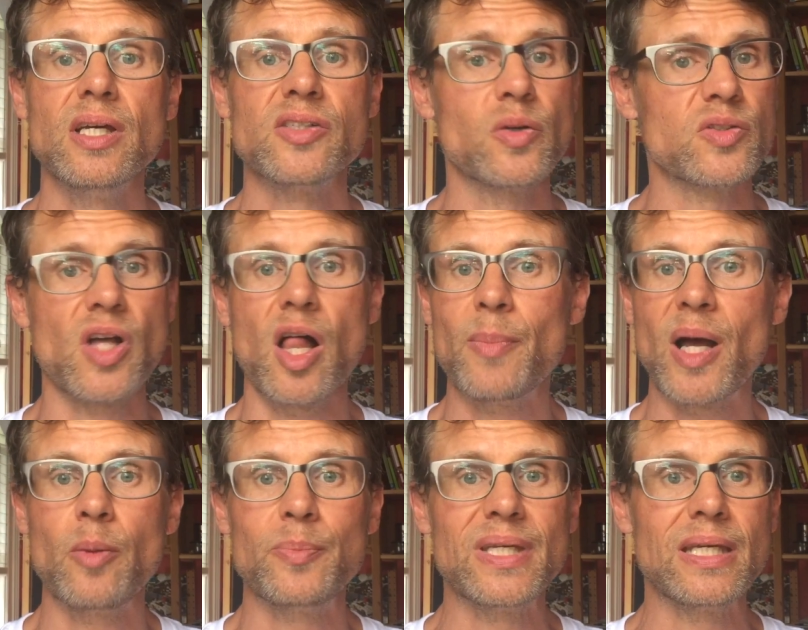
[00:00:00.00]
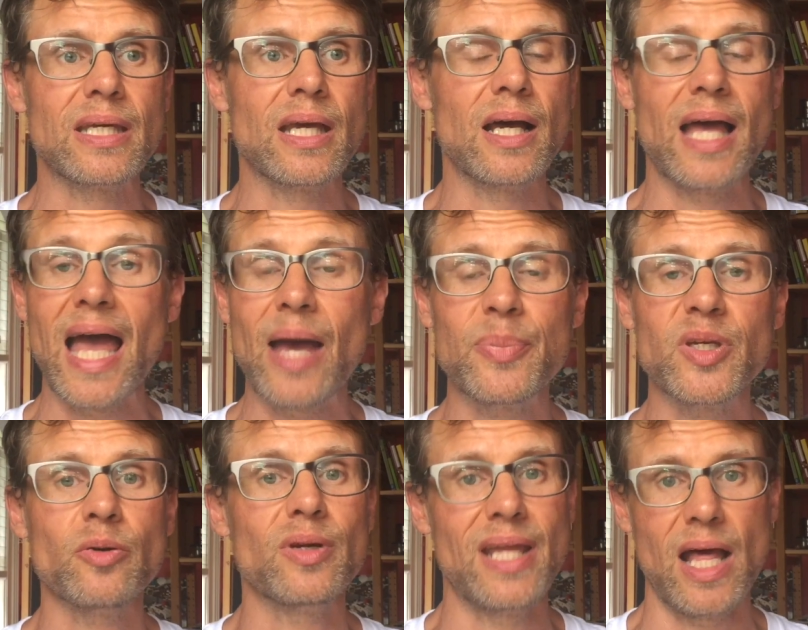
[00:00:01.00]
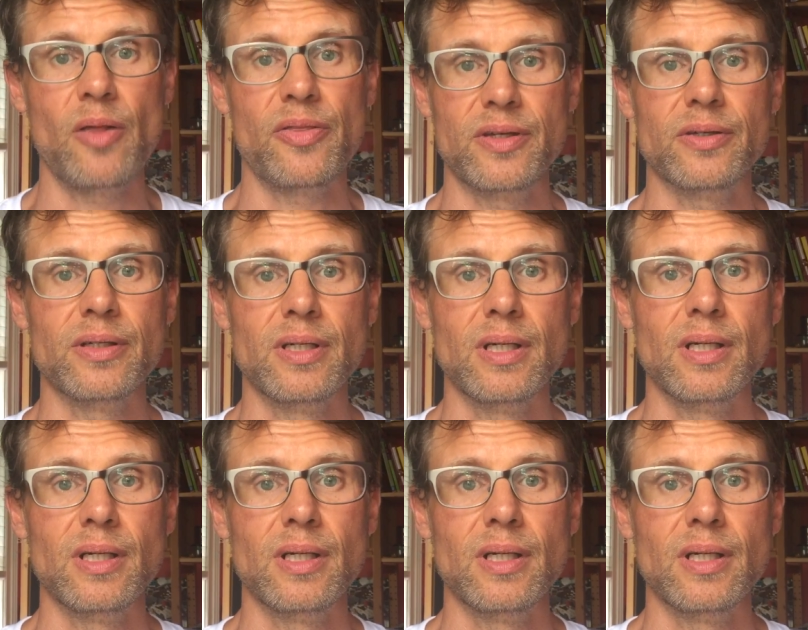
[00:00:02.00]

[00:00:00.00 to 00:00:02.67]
So it's all about being happier and healthier.